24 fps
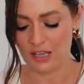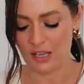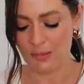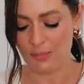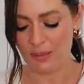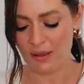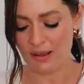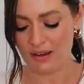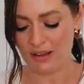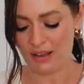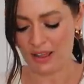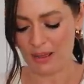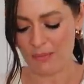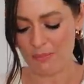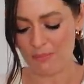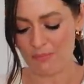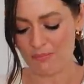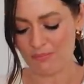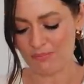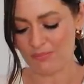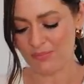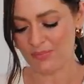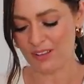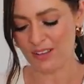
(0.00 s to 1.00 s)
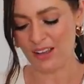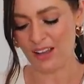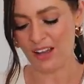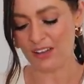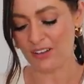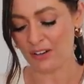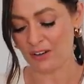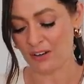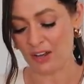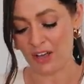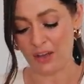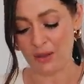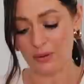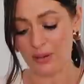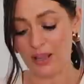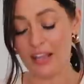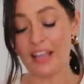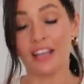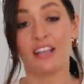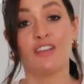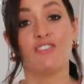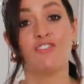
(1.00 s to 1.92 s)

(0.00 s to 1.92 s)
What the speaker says: A bit like, I don't know, I feel